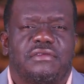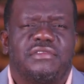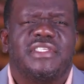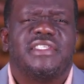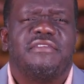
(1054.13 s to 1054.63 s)

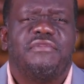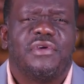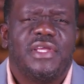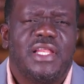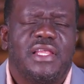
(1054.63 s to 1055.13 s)
receive
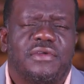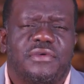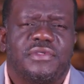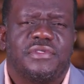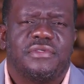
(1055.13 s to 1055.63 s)
your healing
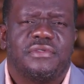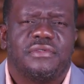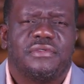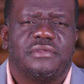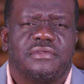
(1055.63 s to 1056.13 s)
also.
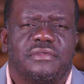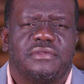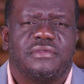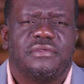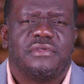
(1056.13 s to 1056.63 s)

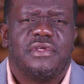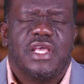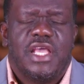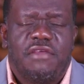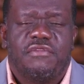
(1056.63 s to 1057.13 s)

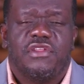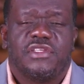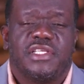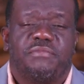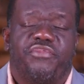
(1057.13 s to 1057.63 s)
If the
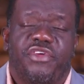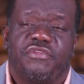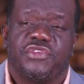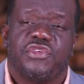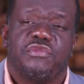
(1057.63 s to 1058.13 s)
Lord said, pray
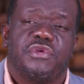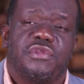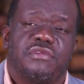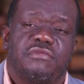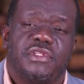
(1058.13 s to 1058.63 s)
for
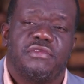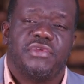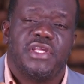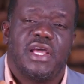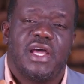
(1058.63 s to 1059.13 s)
someone with,
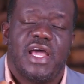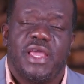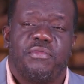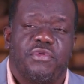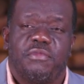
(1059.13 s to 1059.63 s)
with an
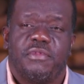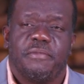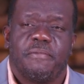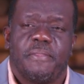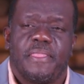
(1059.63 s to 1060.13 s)
eye
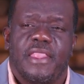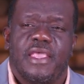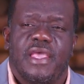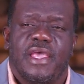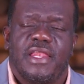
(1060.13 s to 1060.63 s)
problem,
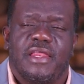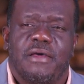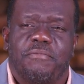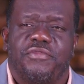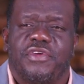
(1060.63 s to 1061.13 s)
and then
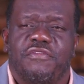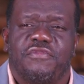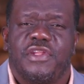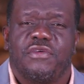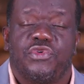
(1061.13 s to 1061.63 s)
I'm praying
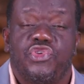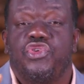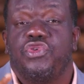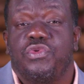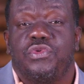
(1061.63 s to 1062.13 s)
for that one,
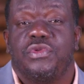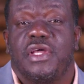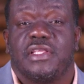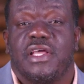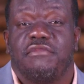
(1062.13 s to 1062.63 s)
you
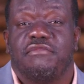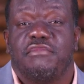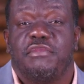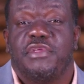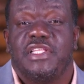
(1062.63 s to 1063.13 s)
that have
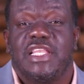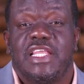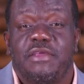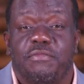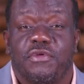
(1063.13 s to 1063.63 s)
maybe
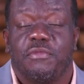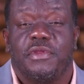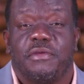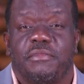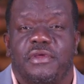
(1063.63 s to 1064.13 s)
knee
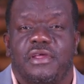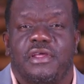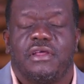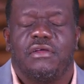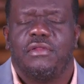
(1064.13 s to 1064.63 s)
problem,
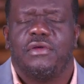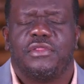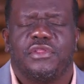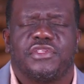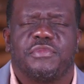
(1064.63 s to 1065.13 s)
oh
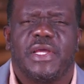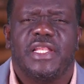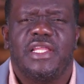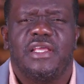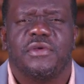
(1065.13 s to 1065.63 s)
Lord, touch my
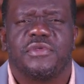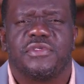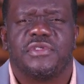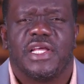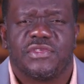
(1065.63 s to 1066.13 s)
knee
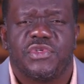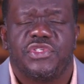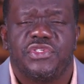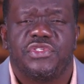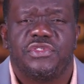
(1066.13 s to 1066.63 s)
also. That's
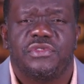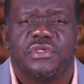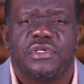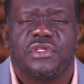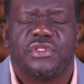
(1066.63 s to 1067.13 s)
what you should do.
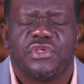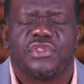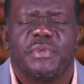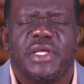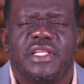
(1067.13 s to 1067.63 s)

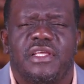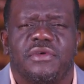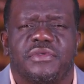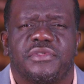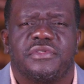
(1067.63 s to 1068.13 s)
Touch my
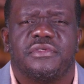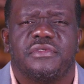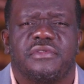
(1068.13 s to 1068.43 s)
knee also.